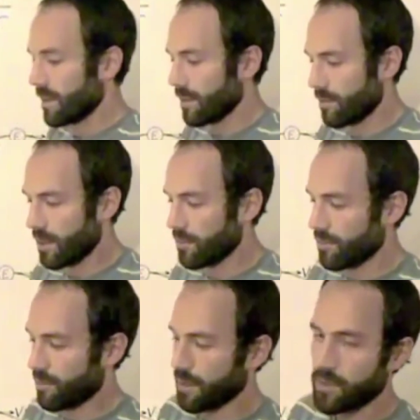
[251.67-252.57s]
that when
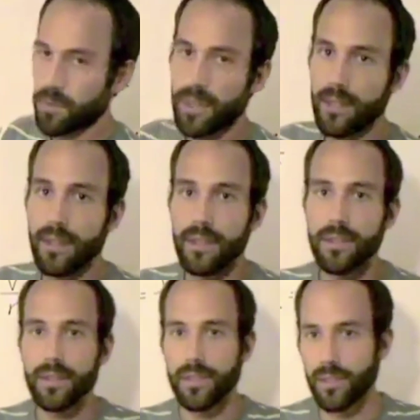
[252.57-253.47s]
I'm spinning
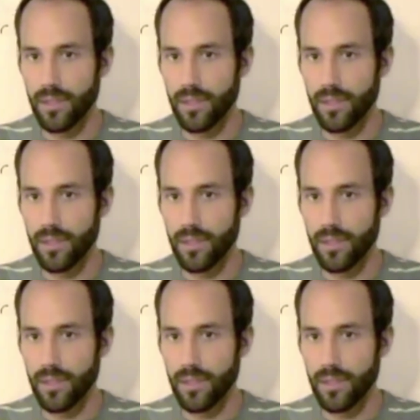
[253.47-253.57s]
this,